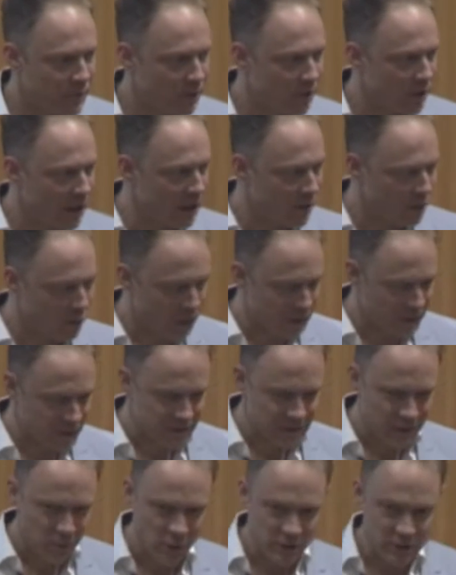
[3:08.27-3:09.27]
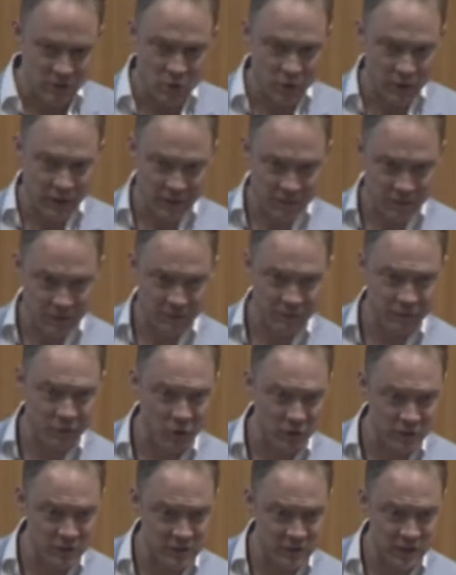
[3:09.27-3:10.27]
right, whether someone's doing it for the
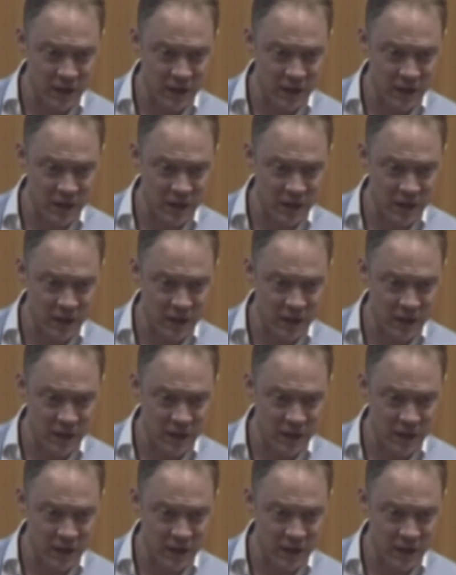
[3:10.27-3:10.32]
first